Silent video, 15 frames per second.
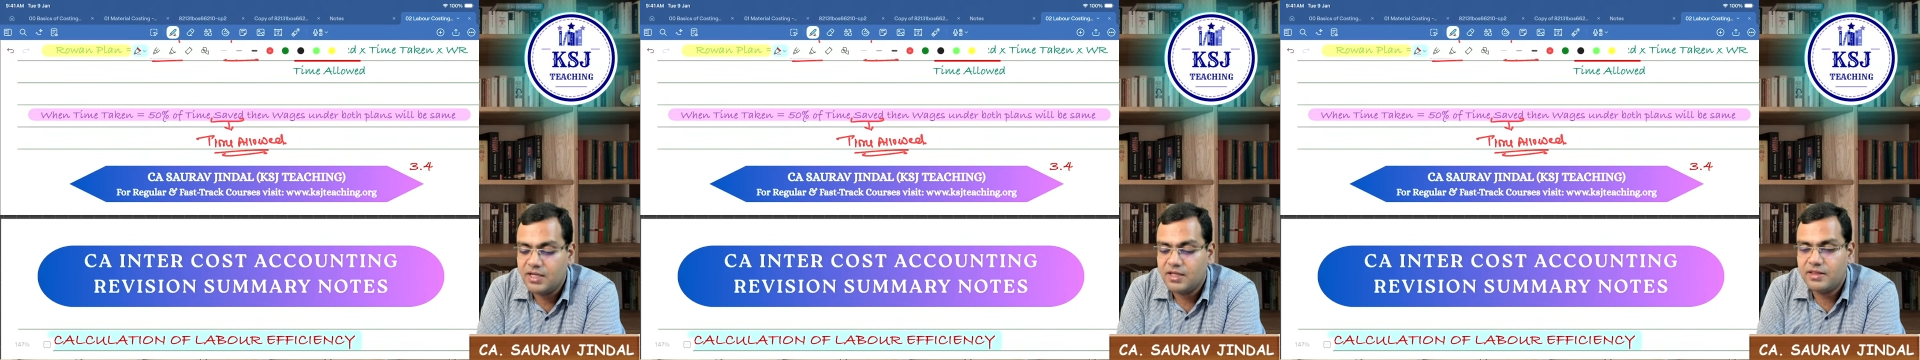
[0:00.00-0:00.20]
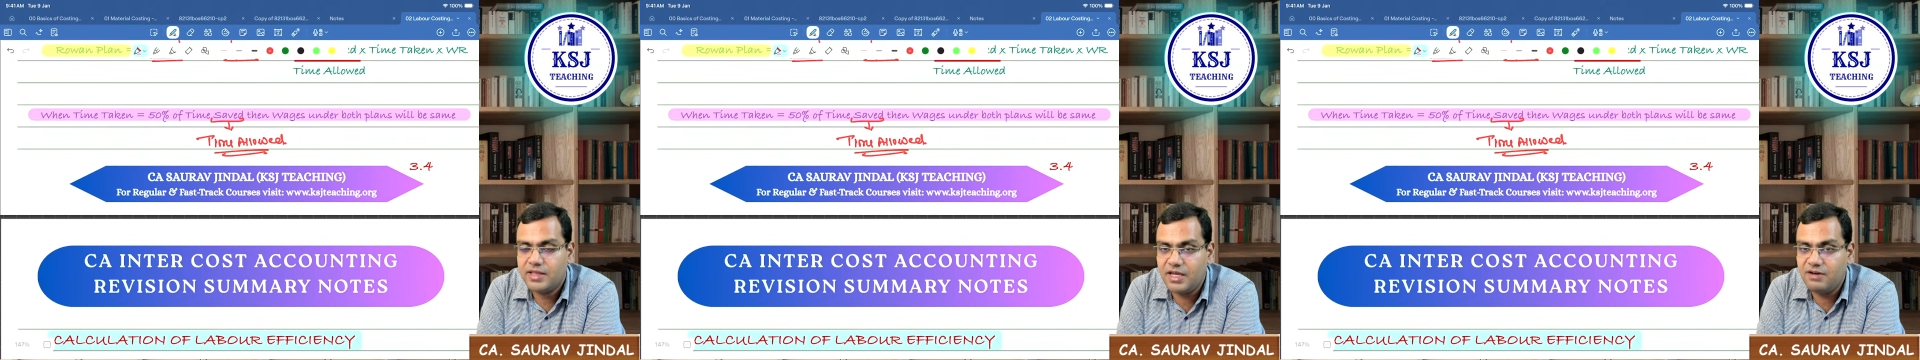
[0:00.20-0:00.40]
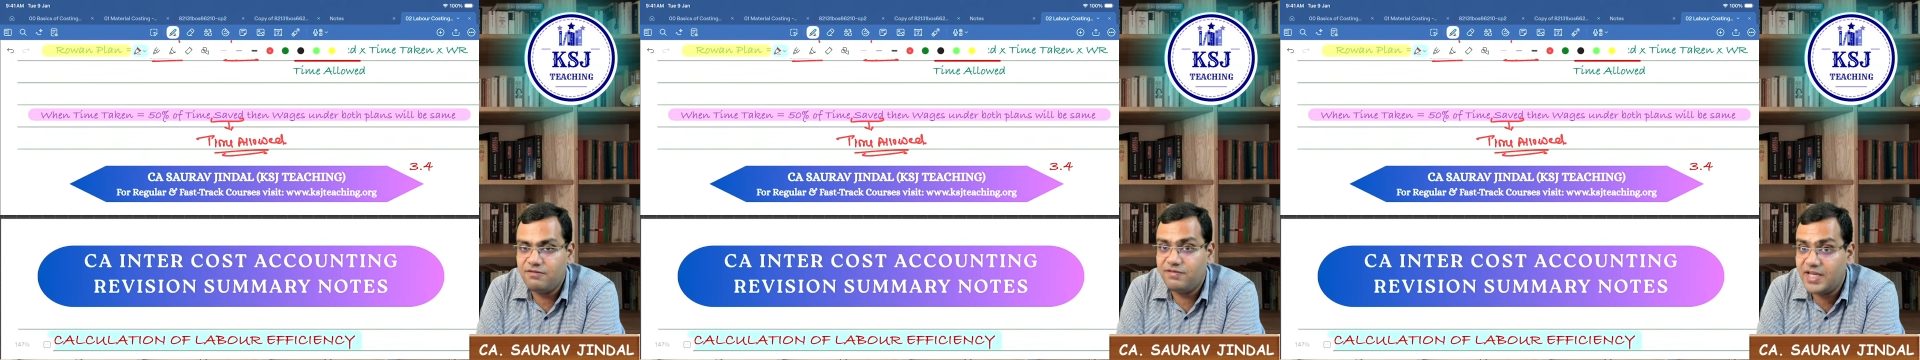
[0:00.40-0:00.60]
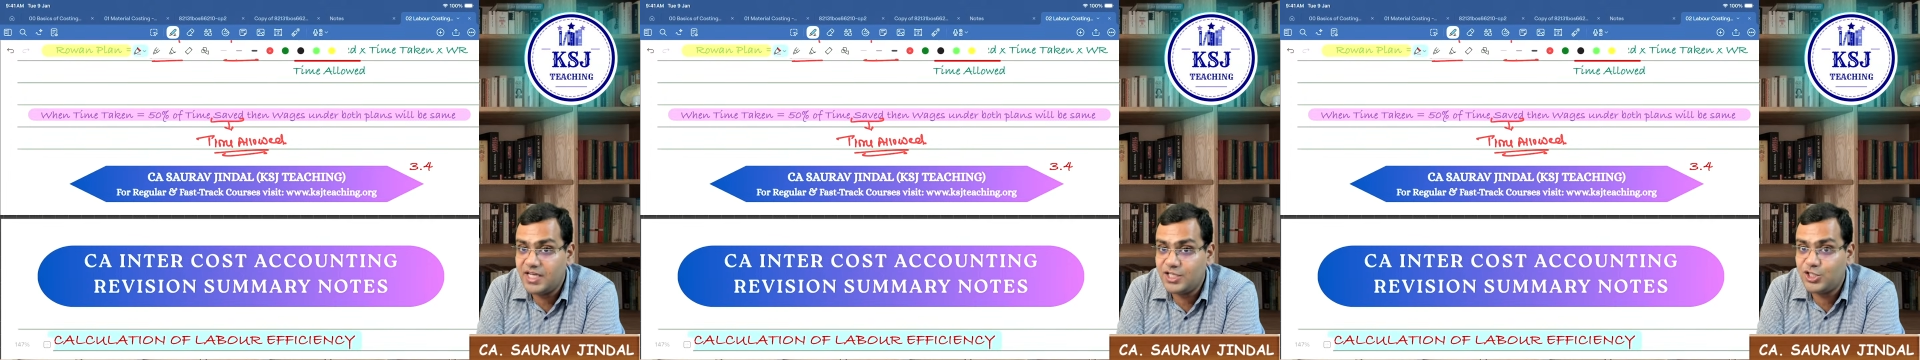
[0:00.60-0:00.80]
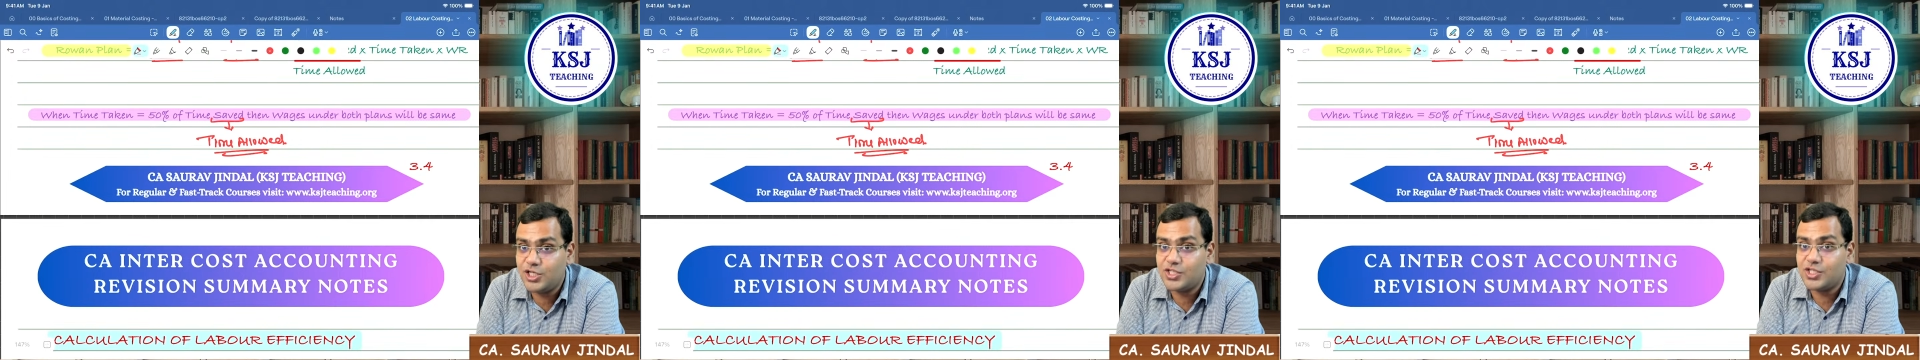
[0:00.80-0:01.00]
then
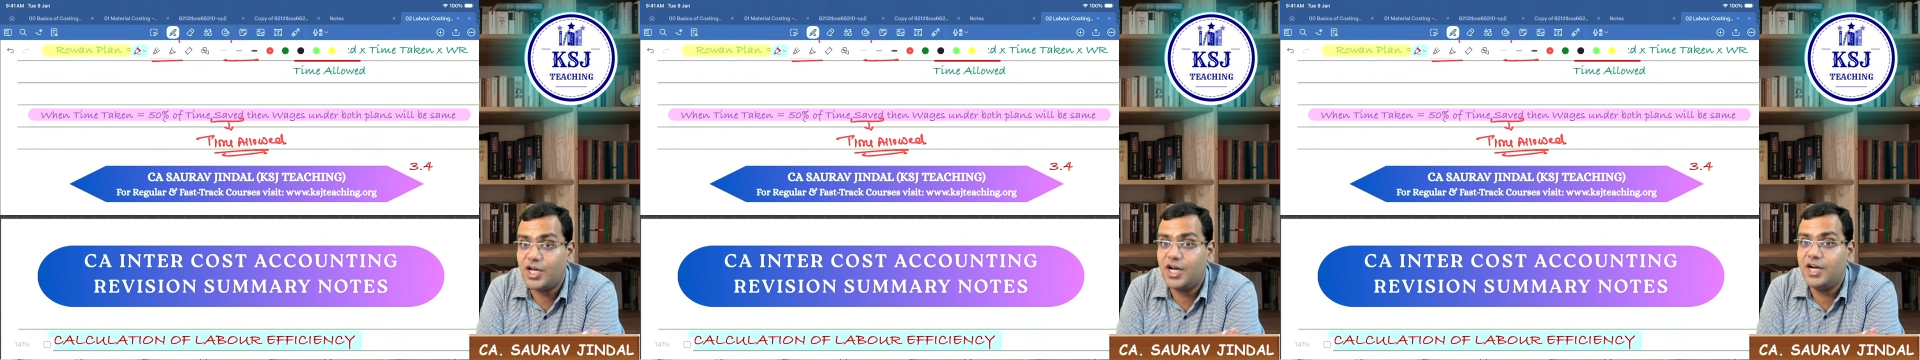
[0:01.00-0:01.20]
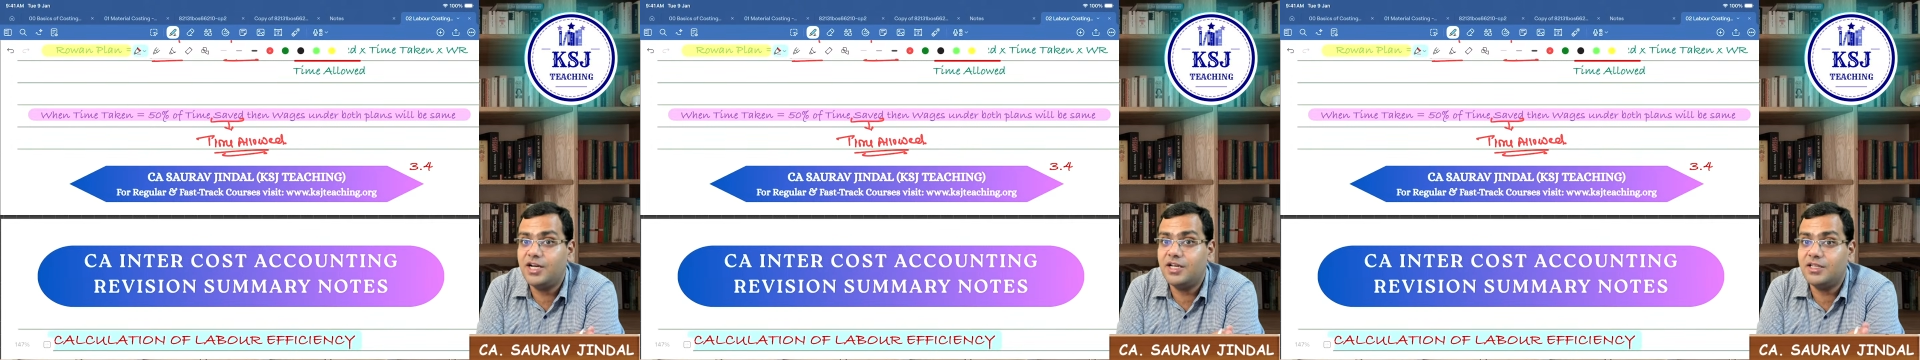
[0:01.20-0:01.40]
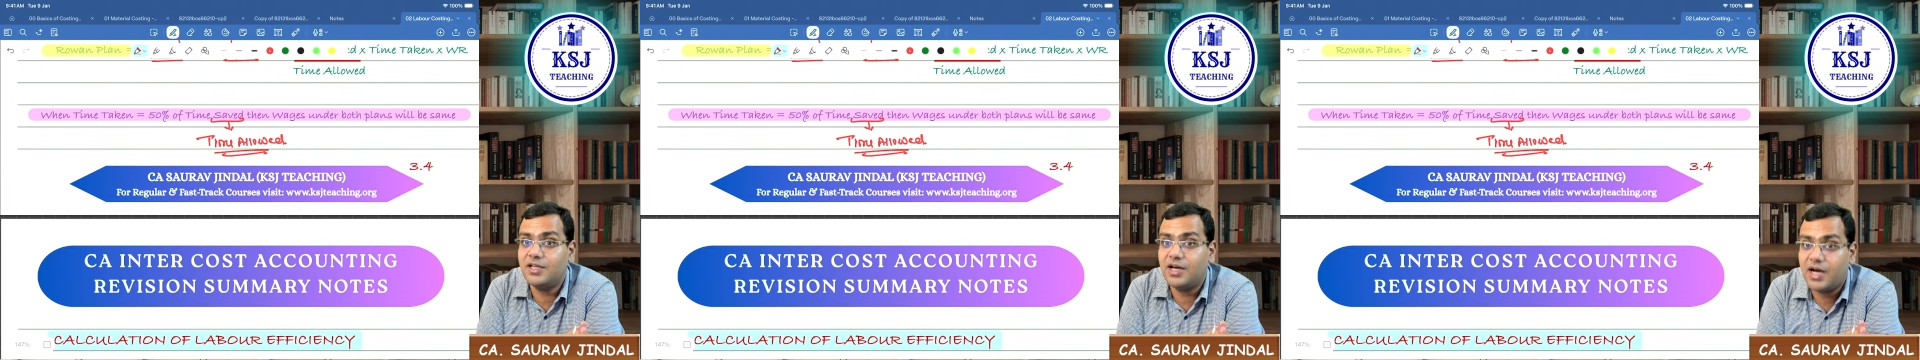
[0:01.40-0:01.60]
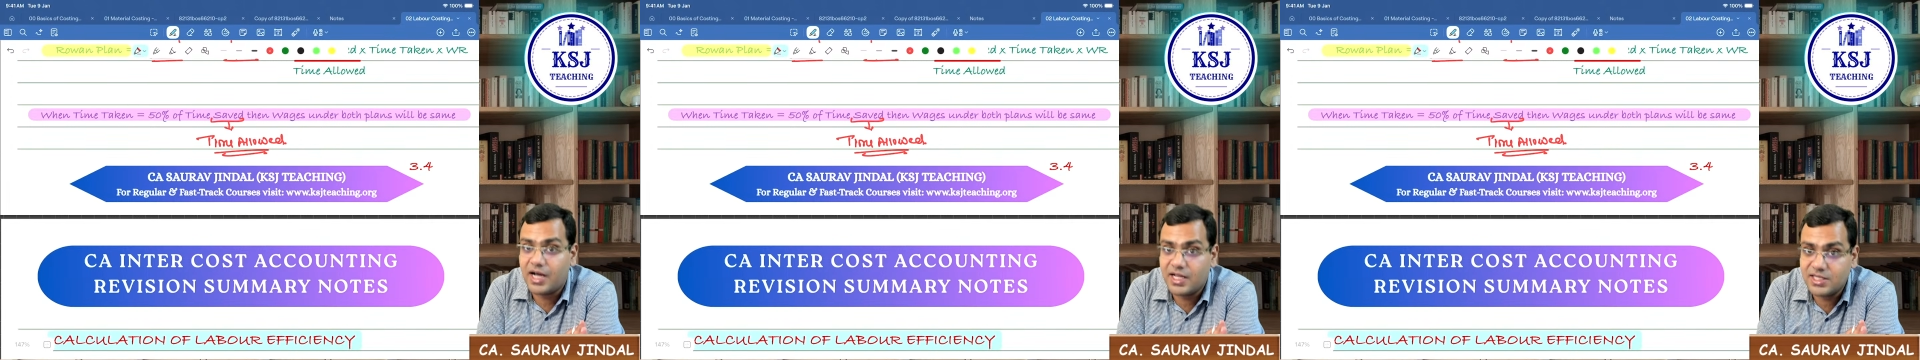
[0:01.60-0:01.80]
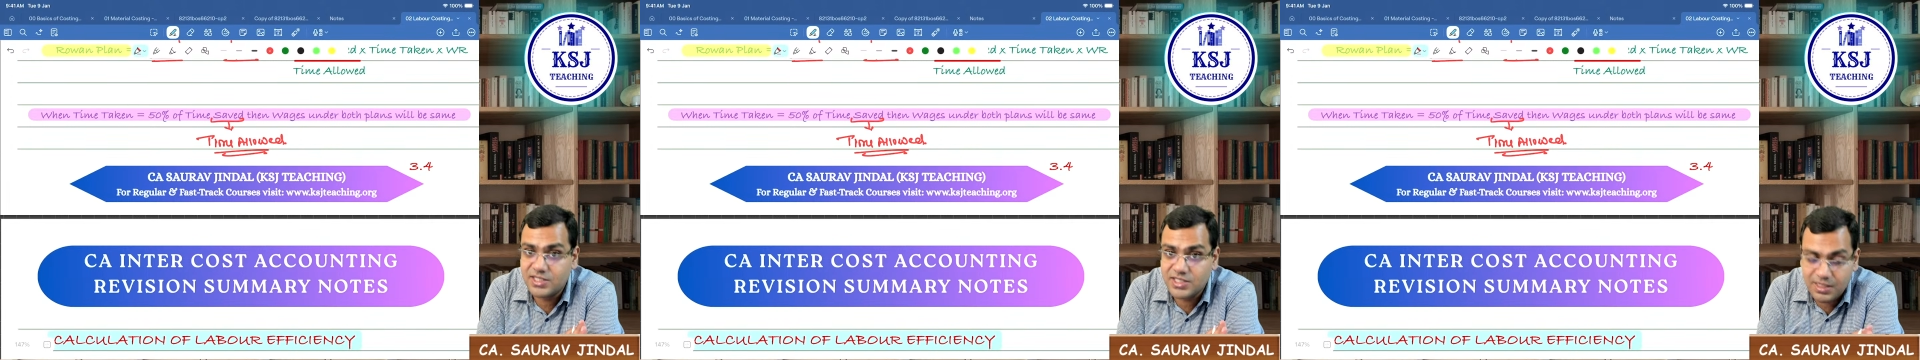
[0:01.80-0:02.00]
wages under the
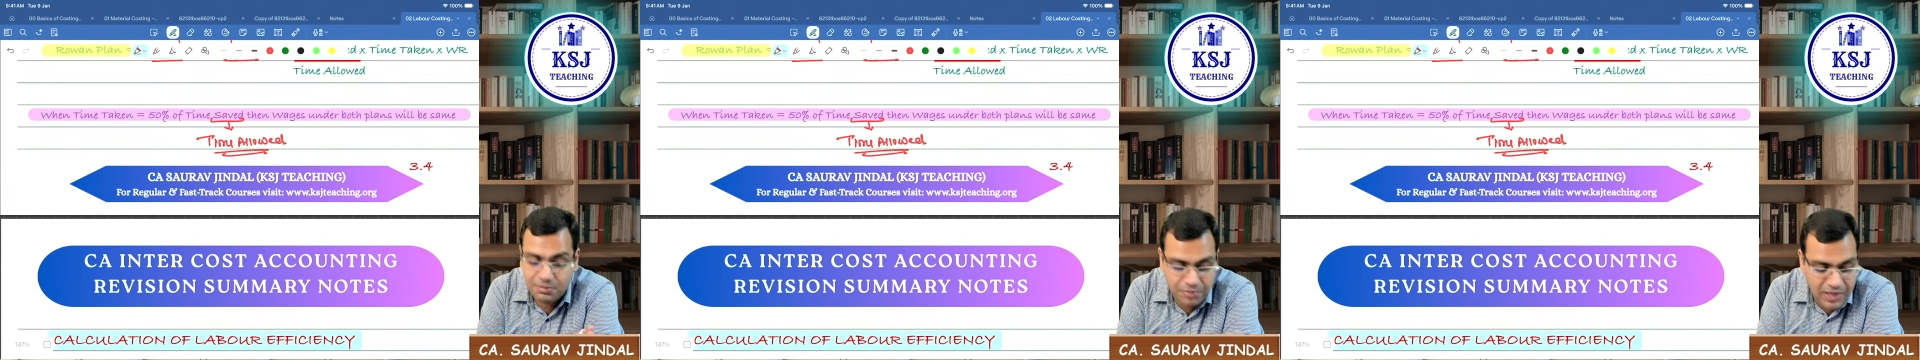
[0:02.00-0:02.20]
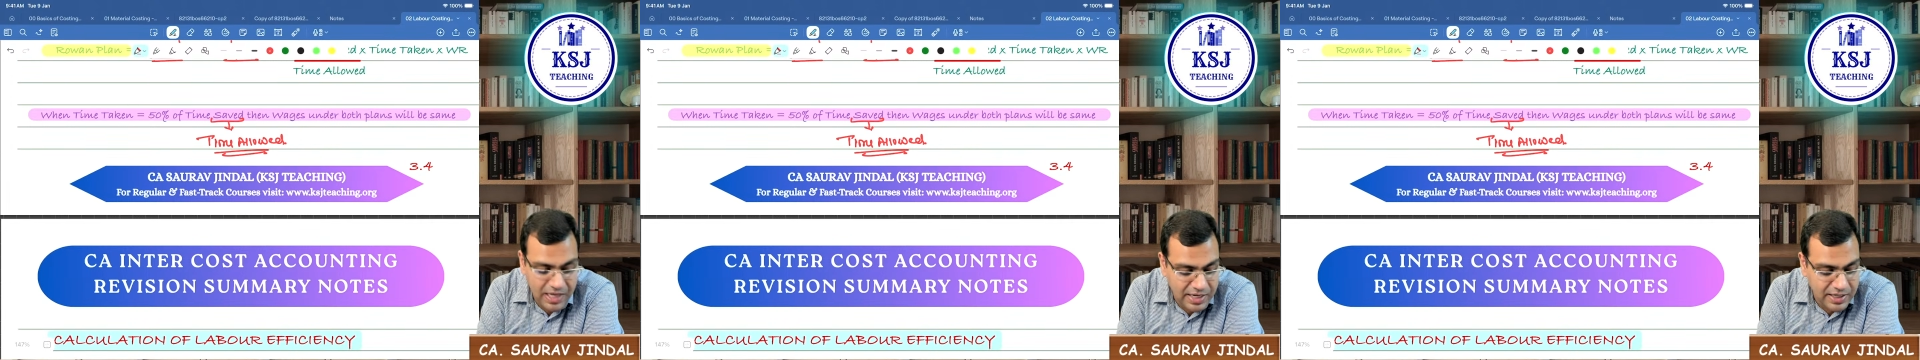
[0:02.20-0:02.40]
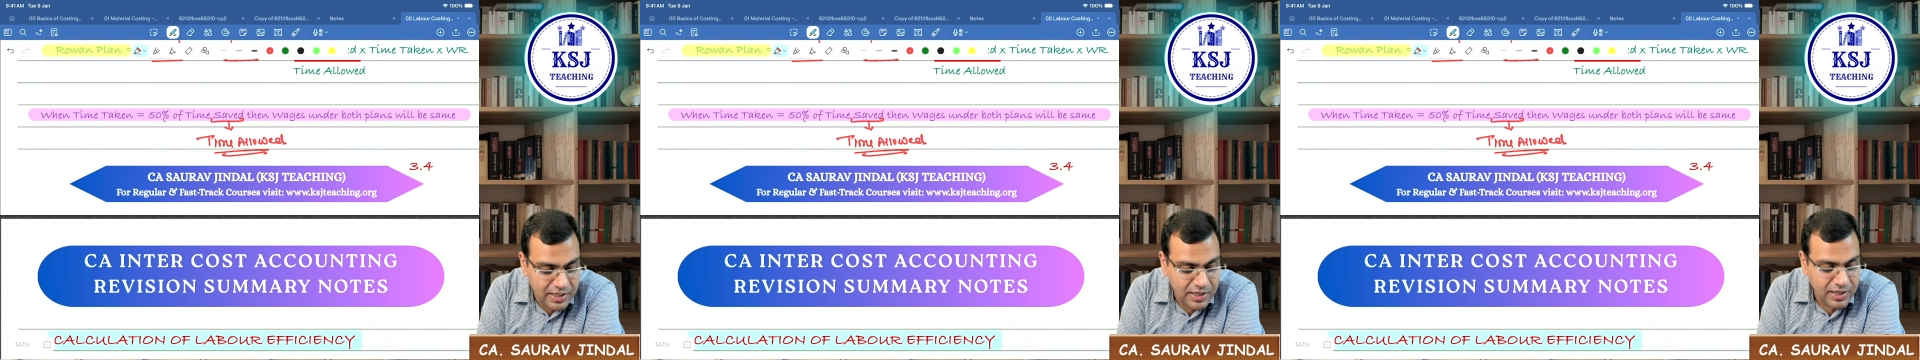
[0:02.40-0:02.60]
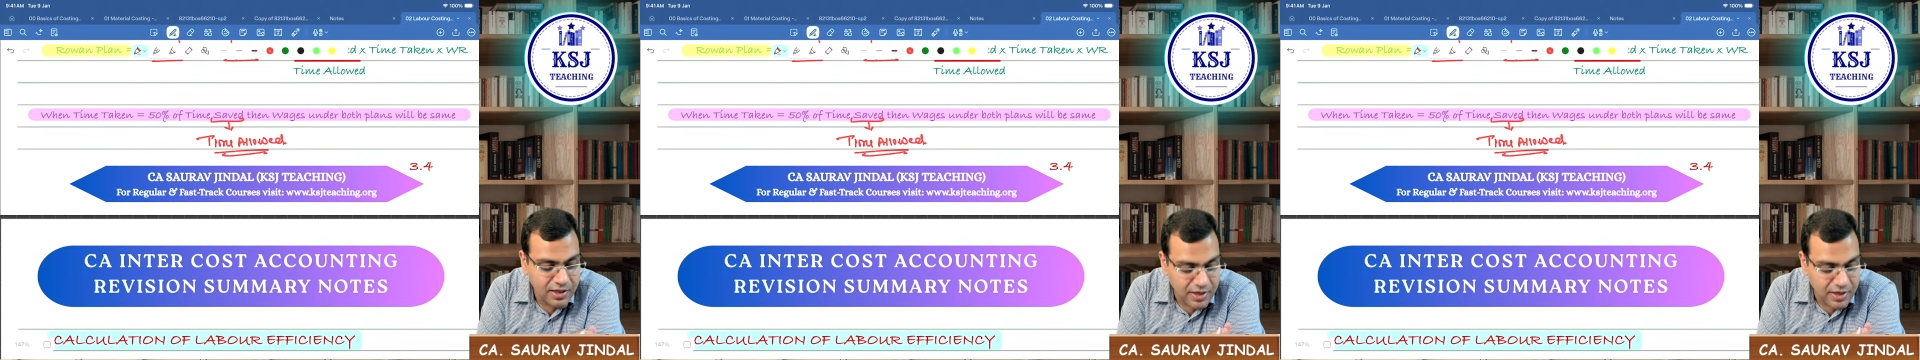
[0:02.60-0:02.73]
Halsey plan